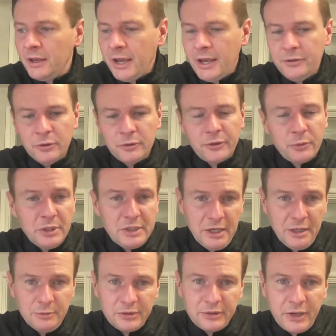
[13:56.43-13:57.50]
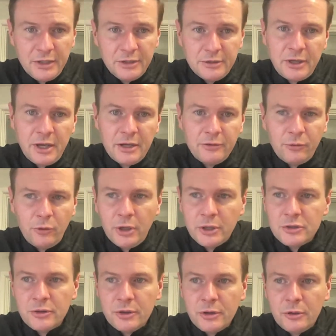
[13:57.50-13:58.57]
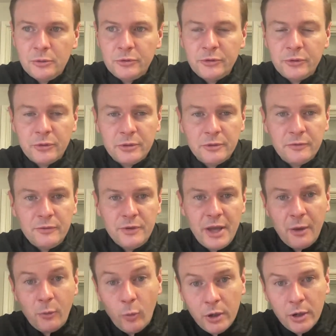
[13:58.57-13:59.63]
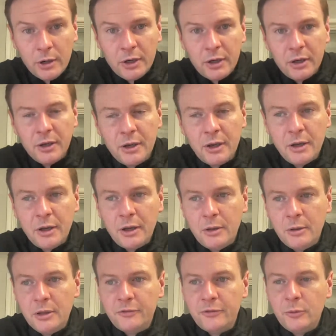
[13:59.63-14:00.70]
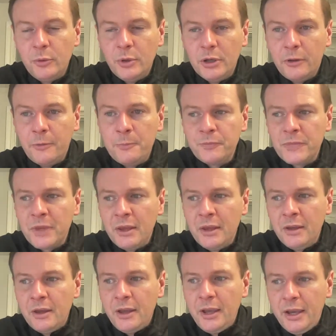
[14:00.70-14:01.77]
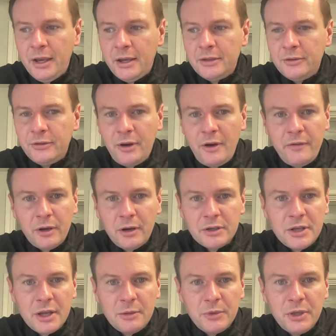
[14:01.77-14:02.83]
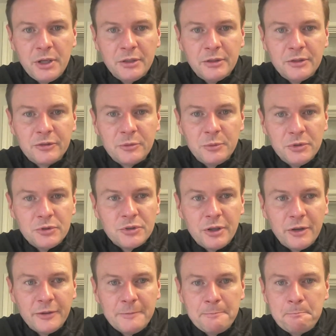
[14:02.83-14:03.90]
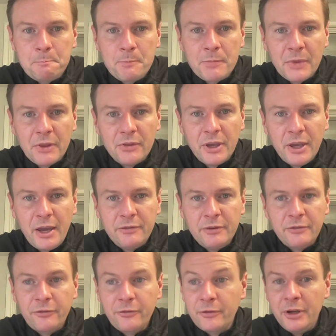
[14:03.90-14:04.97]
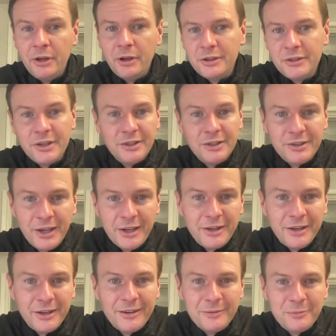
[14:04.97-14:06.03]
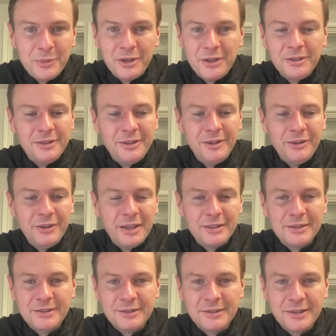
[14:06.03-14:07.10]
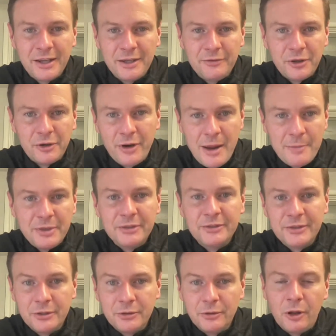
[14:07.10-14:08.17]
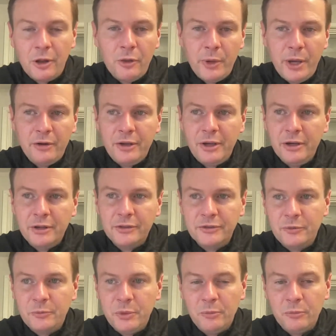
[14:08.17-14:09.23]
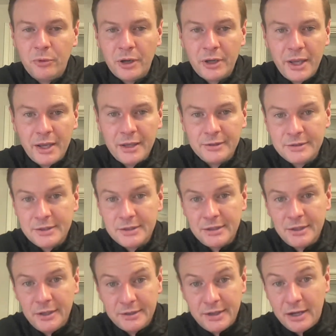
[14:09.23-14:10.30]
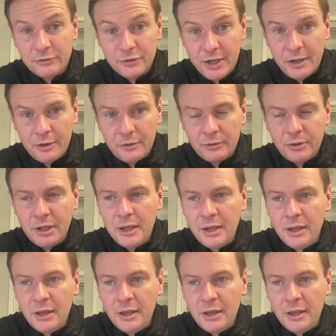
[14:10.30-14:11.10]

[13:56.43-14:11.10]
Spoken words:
And those three teams decided to kind of launch their own sort of network, if you will. And they're having a hard time getting distribution of it. They have it free on antenna, but that's kind of a crappy signal all the way out here because it's being broadcast downtown.